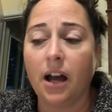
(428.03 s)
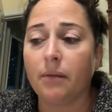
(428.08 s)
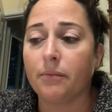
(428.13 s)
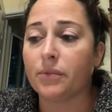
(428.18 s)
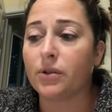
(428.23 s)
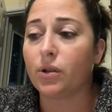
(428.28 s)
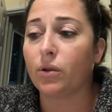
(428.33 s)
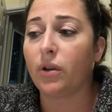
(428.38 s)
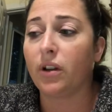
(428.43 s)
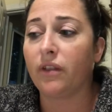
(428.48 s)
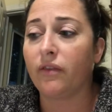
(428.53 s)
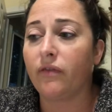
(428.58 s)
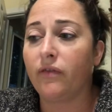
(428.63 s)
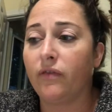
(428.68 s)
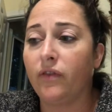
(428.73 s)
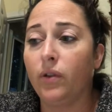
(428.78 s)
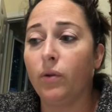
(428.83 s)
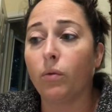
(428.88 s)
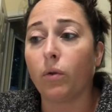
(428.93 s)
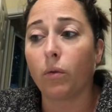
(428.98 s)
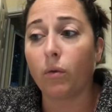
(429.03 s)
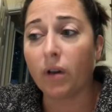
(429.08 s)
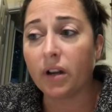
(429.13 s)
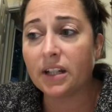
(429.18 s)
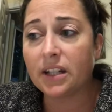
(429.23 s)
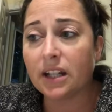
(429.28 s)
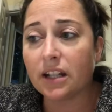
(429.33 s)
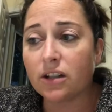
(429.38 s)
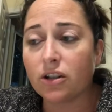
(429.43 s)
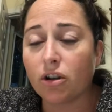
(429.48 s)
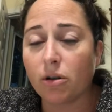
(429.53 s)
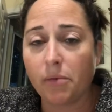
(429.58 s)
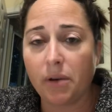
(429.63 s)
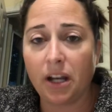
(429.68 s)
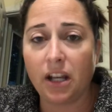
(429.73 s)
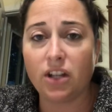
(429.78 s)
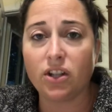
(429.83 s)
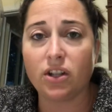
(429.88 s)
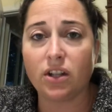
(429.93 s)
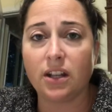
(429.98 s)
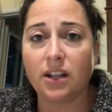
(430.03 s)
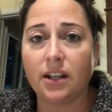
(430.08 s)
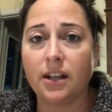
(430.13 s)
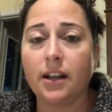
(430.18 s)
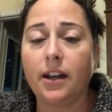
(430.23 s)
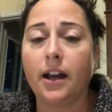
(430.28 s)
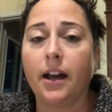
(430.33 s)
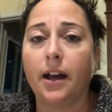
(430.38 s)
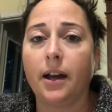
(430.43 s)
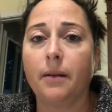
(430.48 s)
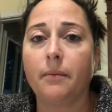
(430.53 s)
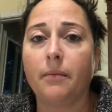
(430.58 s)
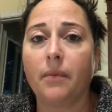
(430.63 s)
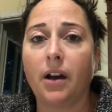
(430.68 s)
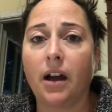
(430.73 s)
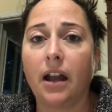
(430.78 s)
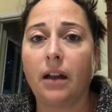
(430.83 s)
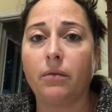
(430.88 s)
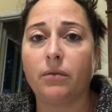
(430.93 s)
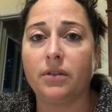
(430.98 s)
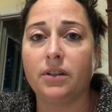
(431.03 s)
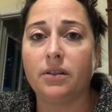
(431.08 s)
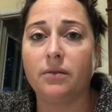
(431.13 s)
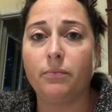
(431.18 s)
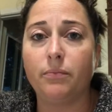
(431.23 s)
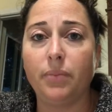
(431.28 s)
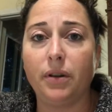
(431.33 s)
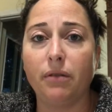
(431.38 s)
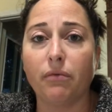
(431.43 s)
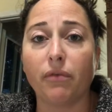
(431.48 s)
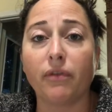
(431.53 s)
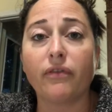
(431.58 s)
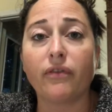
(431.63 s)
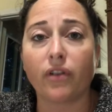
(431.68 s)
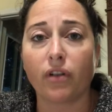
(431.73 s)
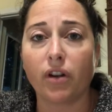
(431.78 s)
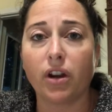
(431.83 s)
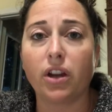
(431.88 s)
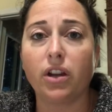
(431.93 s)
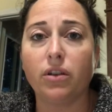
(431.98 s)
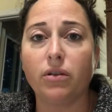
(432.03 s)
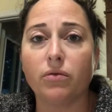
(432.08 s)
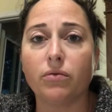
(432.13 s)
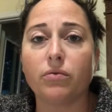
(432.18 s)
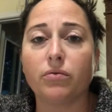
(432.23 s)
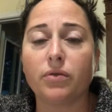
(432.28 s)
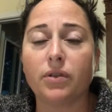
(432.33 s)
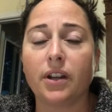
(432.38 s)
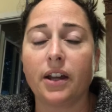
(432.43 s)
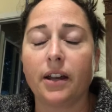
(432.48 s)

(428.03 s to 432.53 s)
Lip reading: So if you were wanting a termination, I would be referring you